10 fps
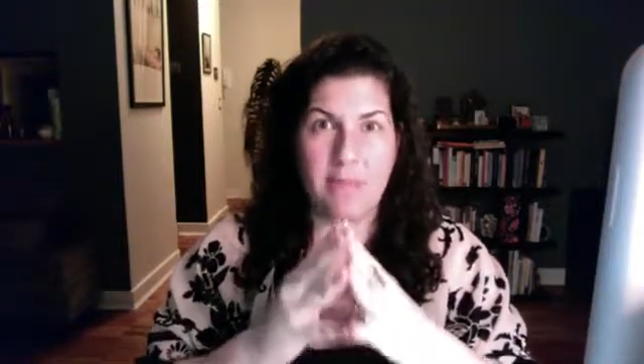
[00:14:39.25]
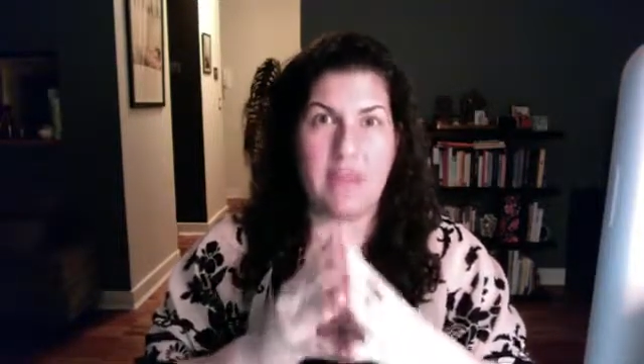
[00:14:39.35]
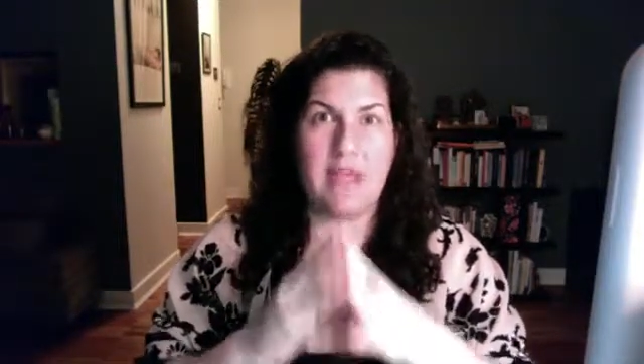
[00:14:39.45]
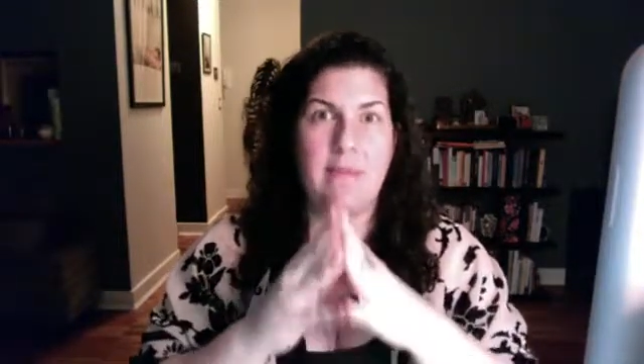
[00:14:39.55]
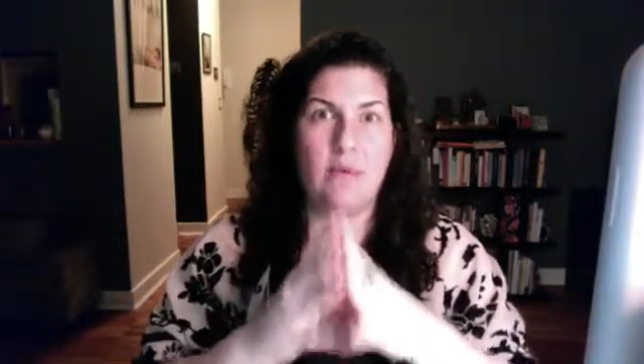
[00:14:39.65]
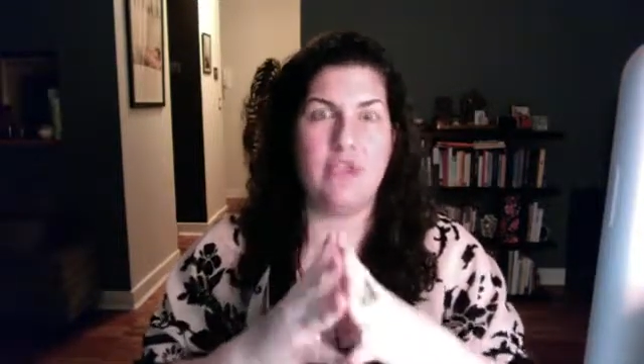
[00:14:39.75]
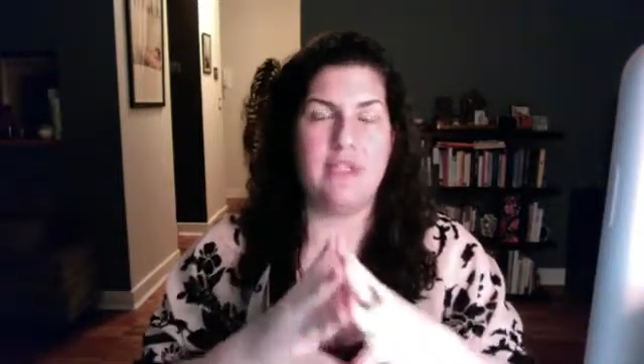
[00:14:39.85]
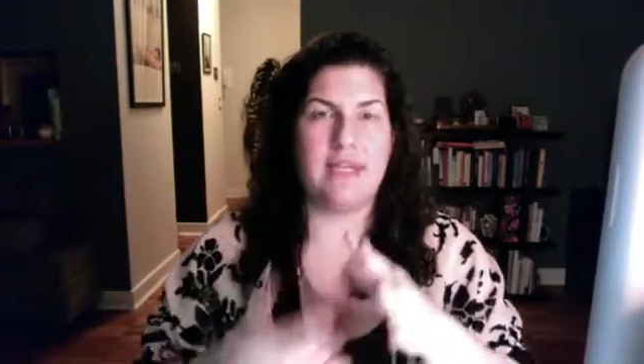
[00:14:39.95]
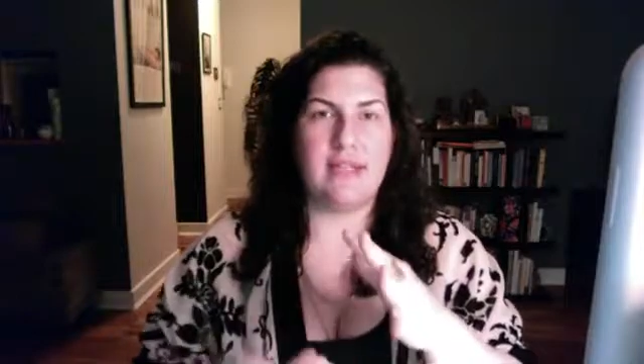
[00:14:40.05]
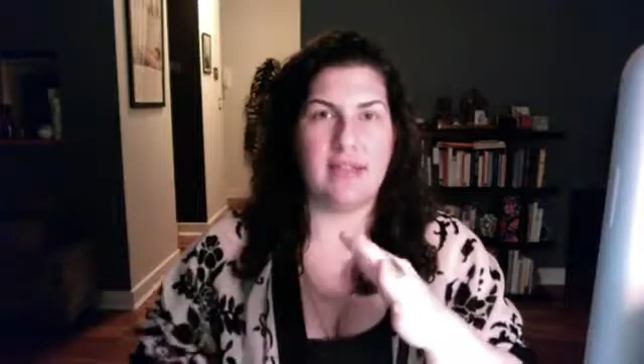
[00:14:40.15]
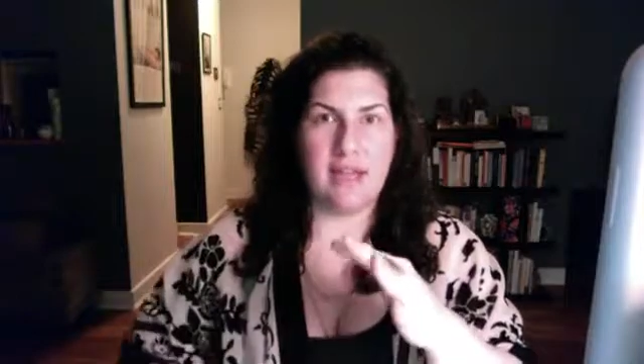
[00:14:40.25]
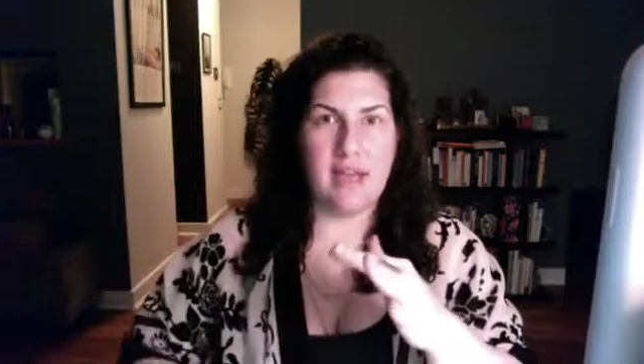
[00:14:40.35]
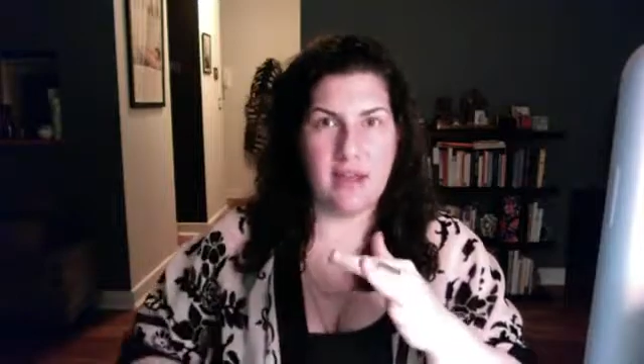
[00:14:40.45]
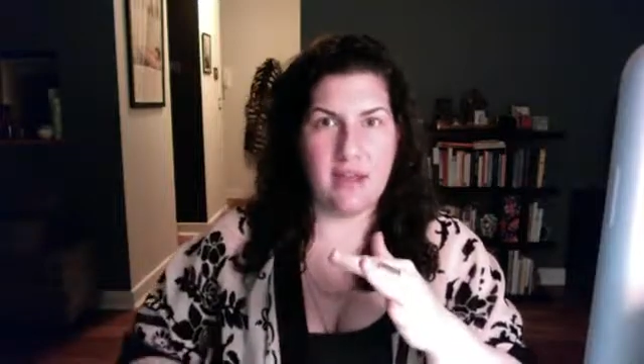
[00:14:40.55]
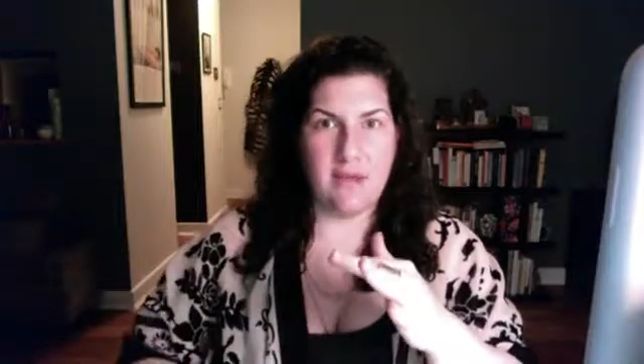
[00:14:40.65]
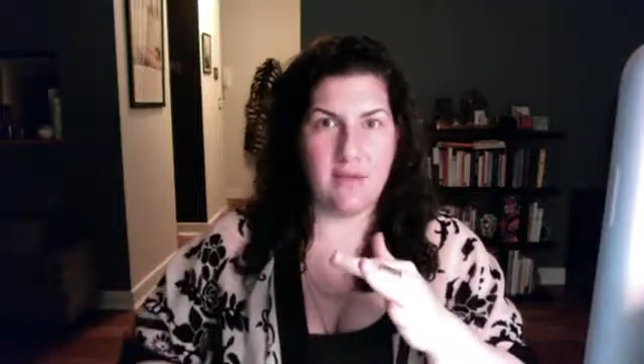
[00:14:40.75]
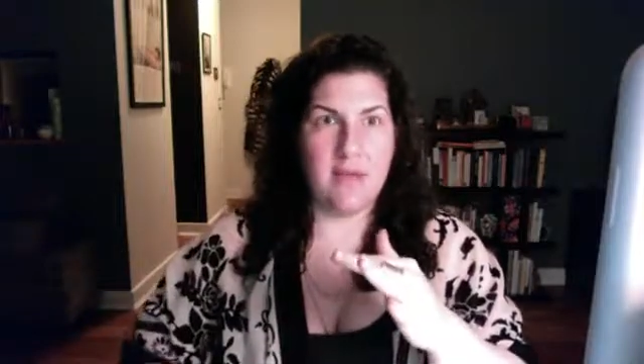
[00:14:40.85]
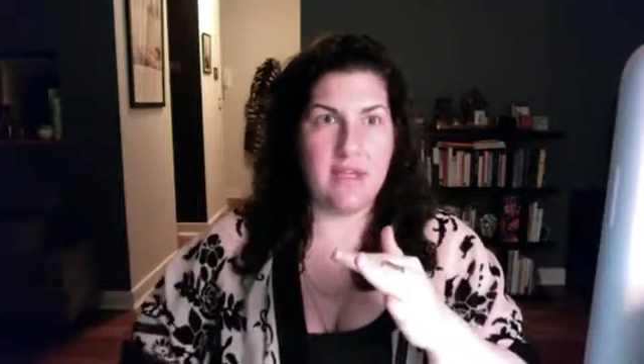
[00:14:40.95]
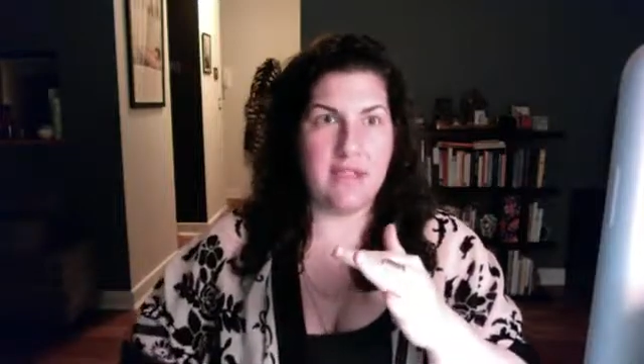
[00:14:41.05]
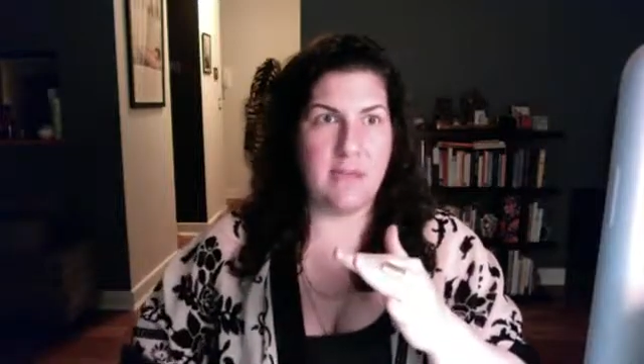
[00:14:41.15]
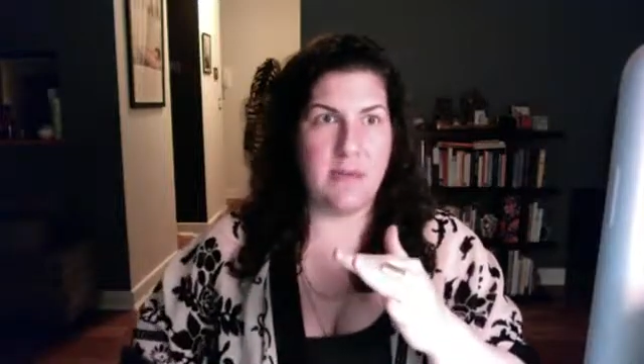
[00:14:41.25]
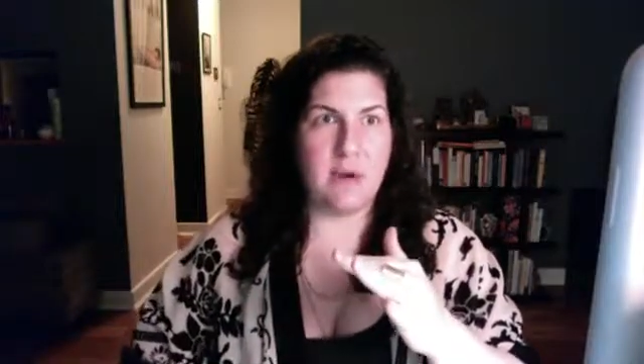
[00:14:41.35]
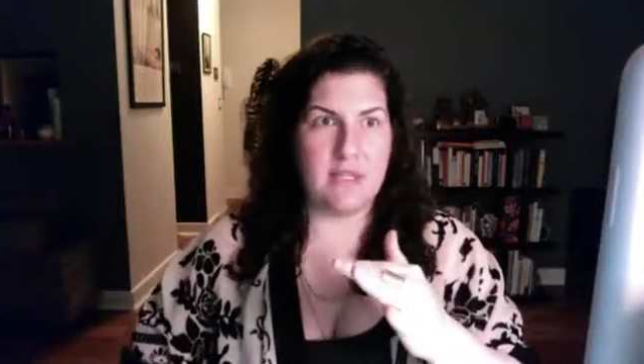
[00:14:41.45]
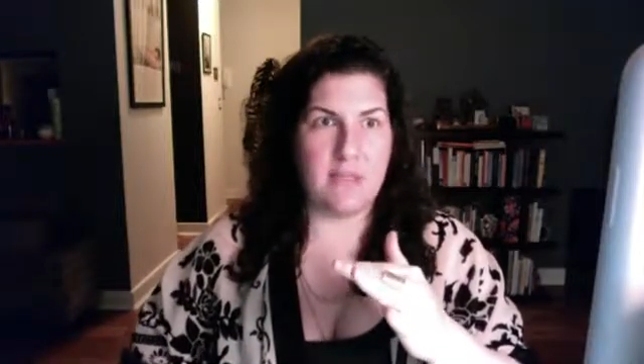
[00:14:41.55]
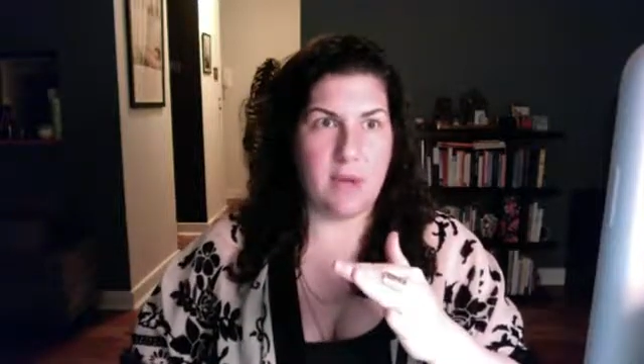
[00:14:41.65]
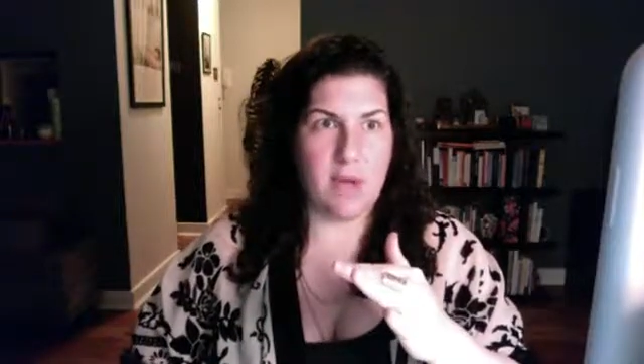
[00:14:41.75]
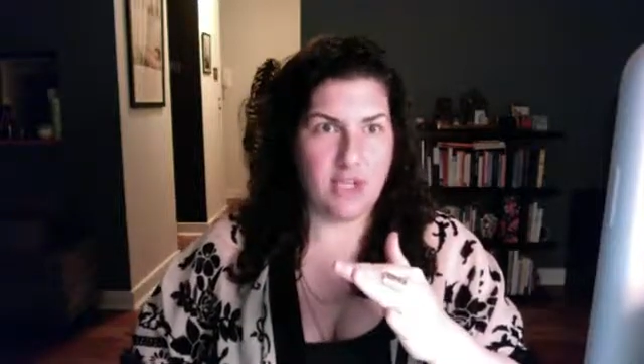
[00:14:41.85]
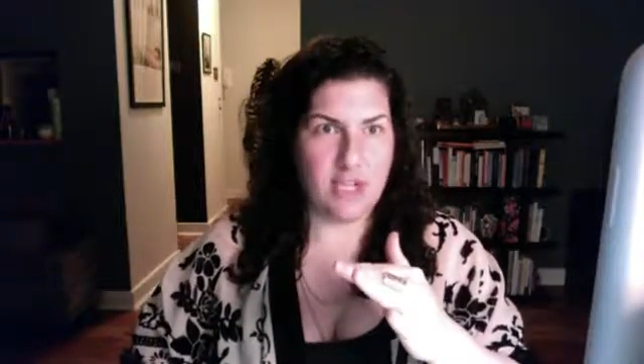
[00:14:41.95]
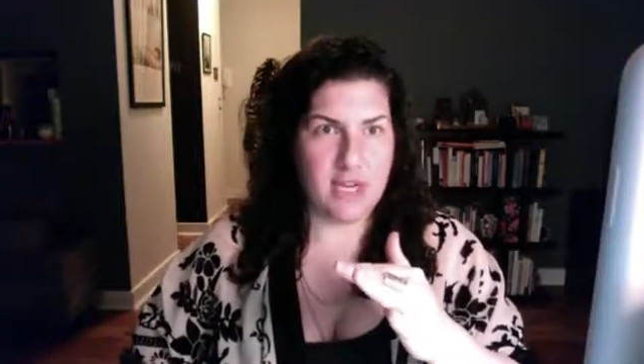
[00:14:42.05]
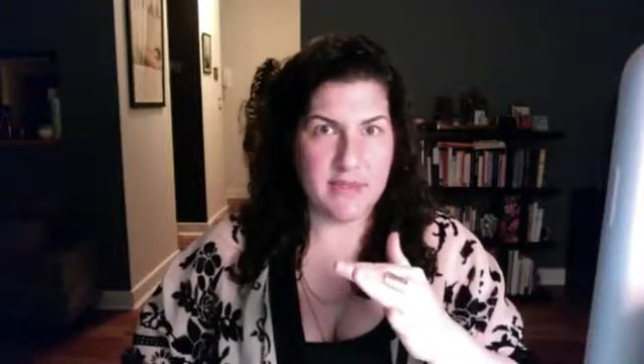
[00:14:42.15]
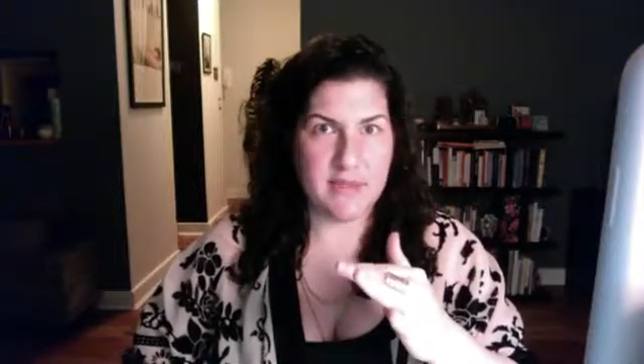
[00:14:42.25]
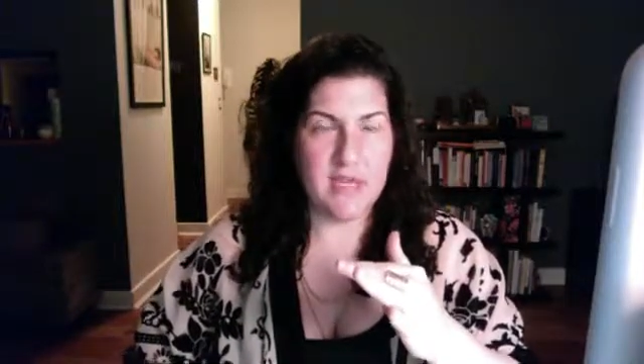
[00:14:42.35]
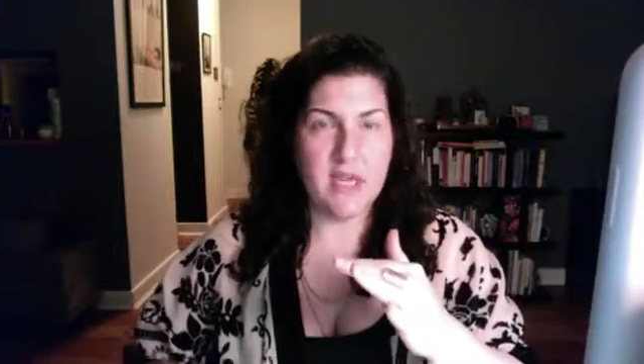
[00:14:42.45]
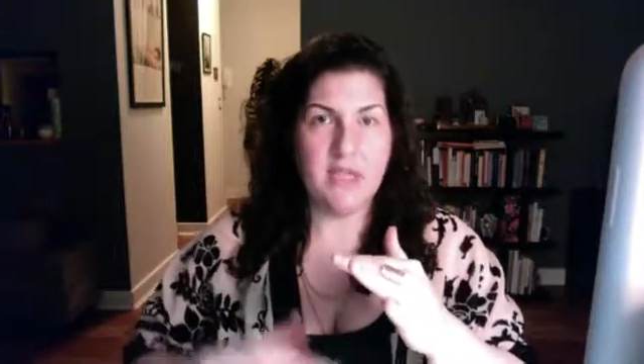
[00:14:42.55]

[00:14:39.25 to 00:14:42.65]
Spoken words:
but the emotions that live deep in our subconscious.